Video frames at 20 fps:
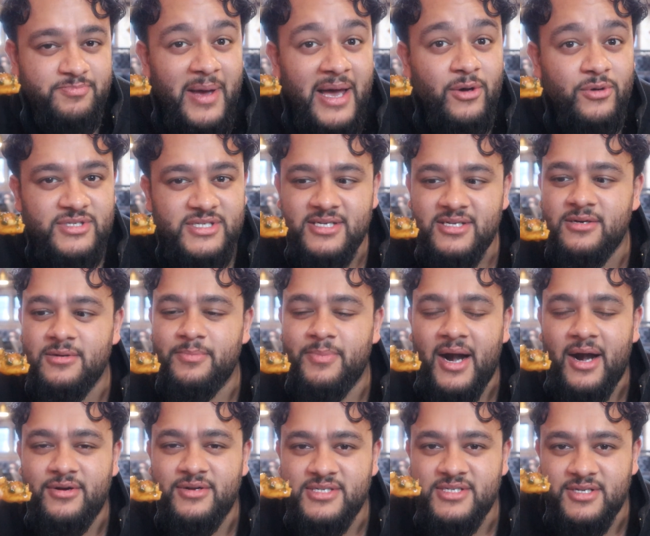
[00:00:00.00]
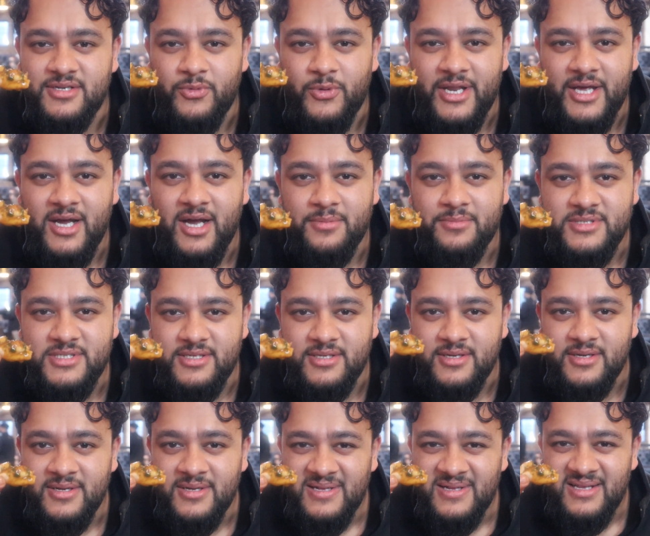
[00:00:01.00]
pales in comparison when it comes
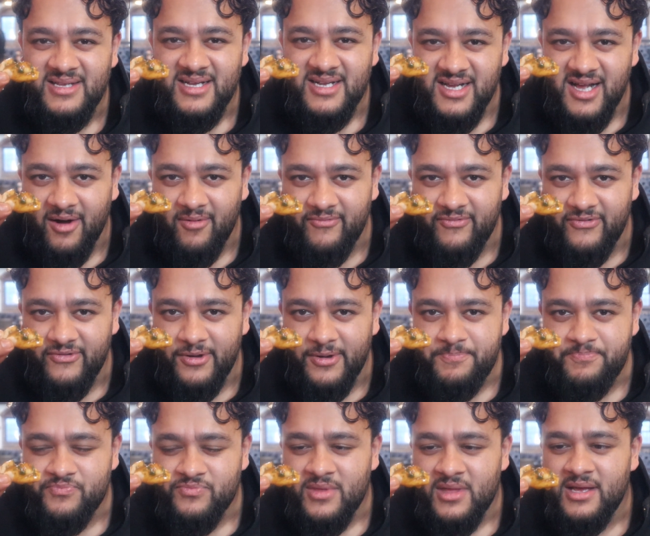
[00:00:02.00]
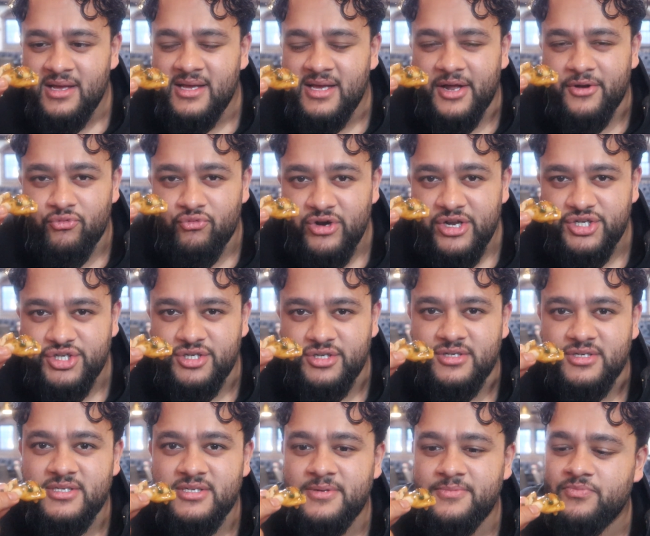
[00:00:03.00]
to comfort and
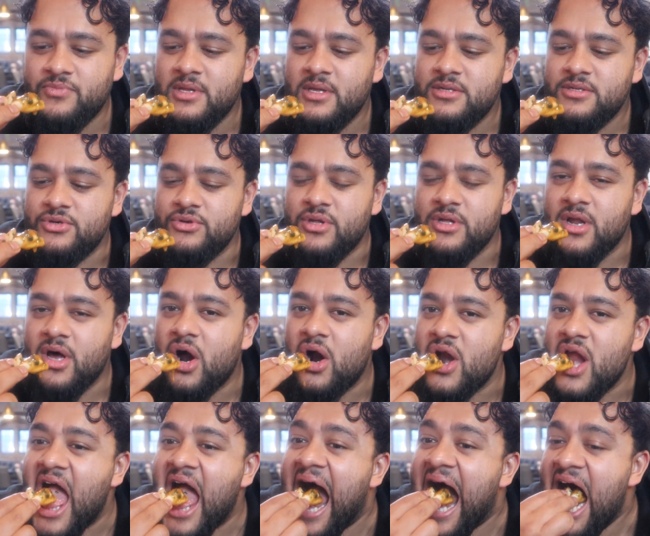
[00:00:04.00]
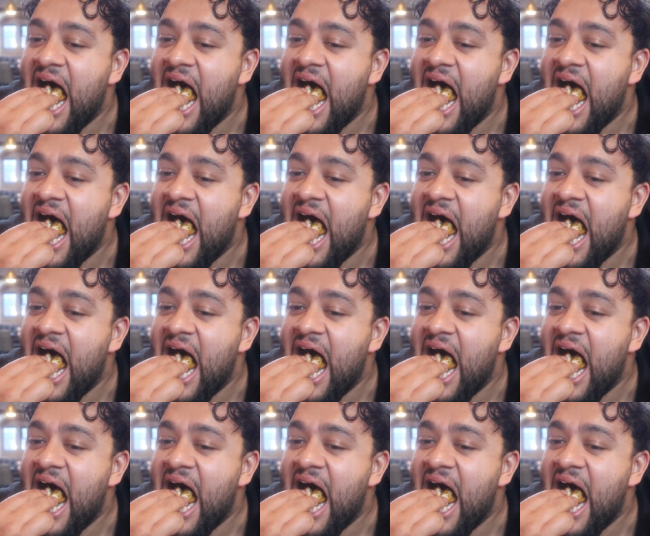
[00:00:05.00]
richness to the nihari.